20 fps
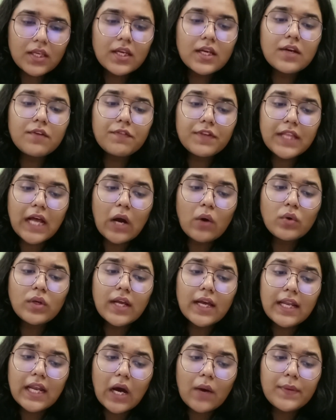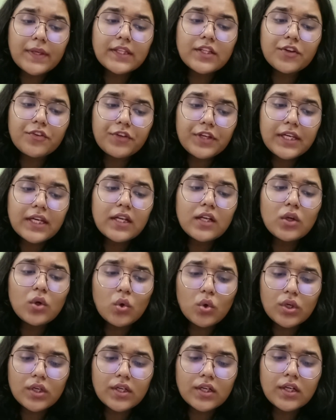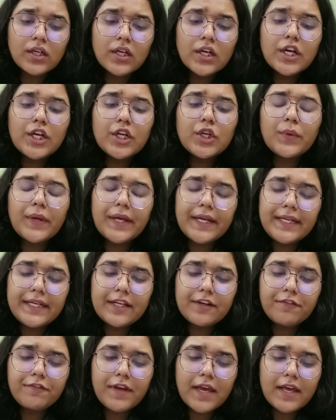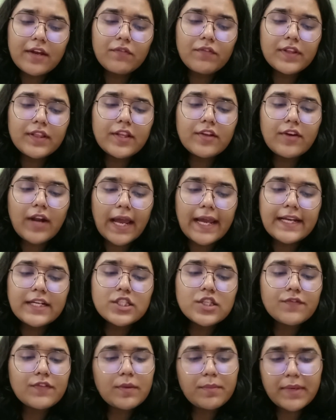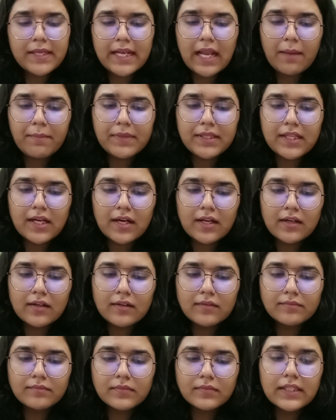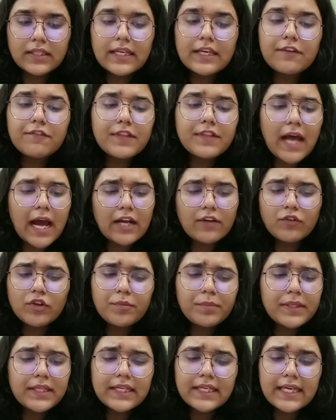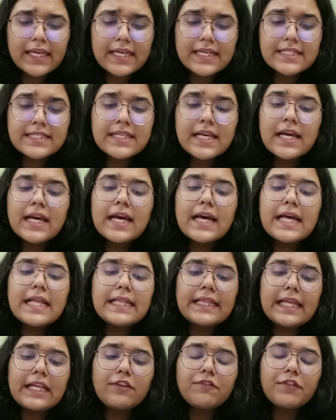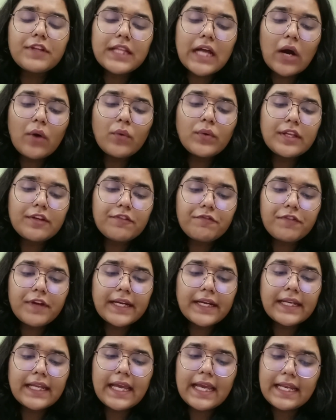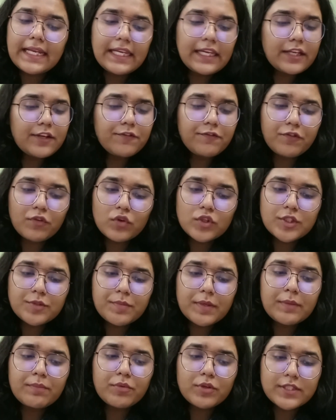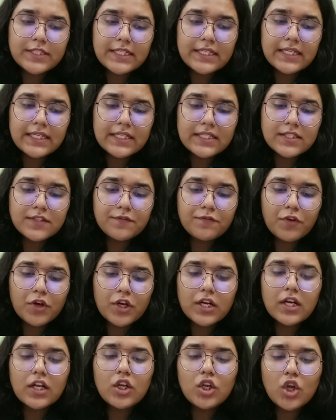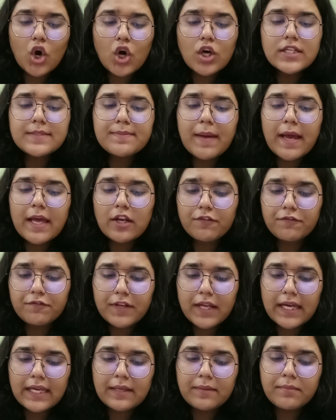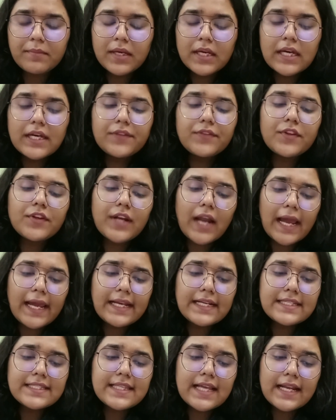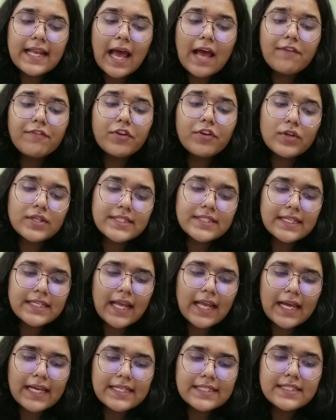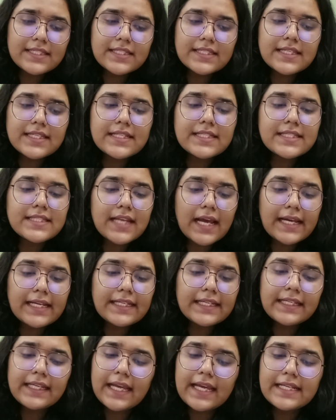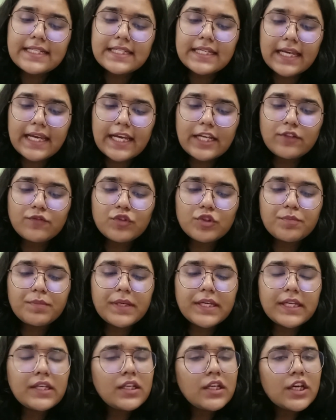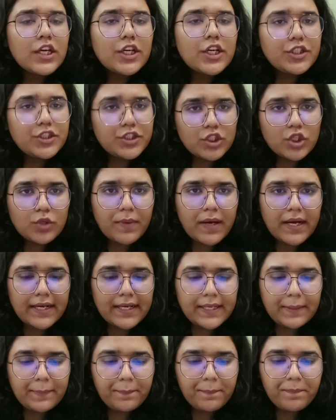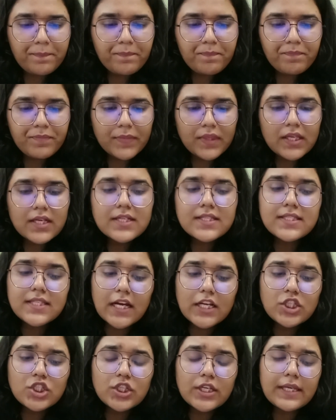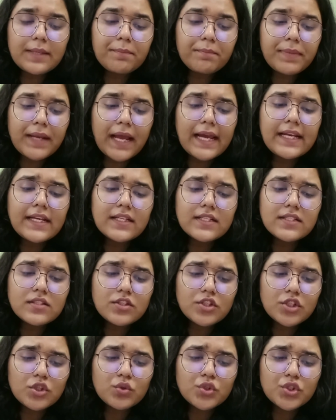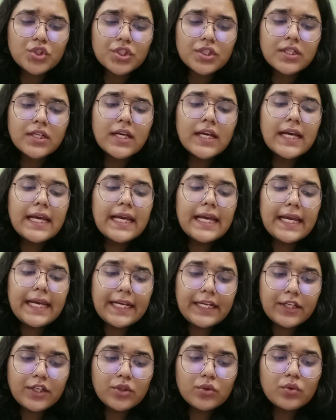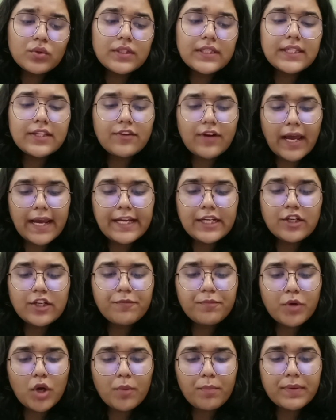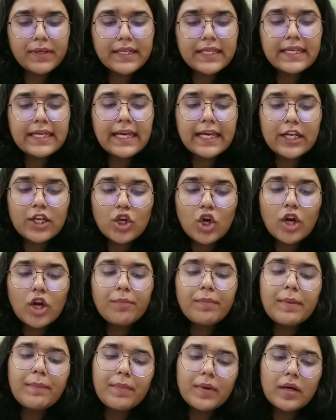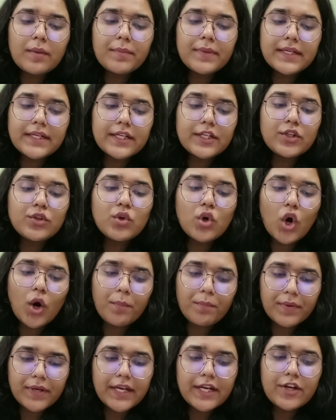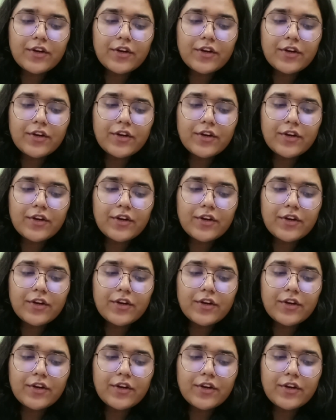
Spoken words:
without allowing the real owner to interfere with the rights of the Benamidar. If that would be the case, then without effect any enforcement proceedings for a long span of time, the rights that have crystallized since 1988 would be in jeopardy. Such implied intrusion into the right of property cannot be permitted to operate